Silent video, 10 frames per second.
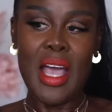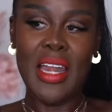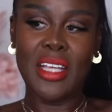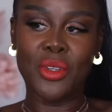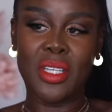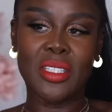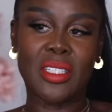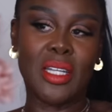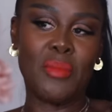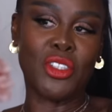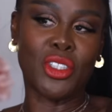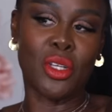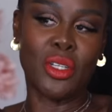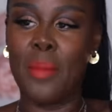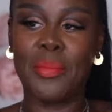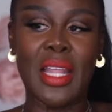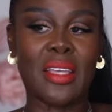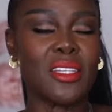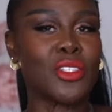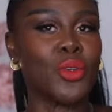And as you can see, let me just turn it up
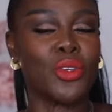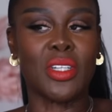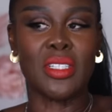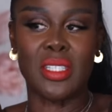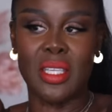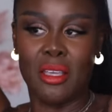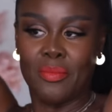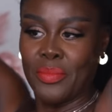like this so you can see.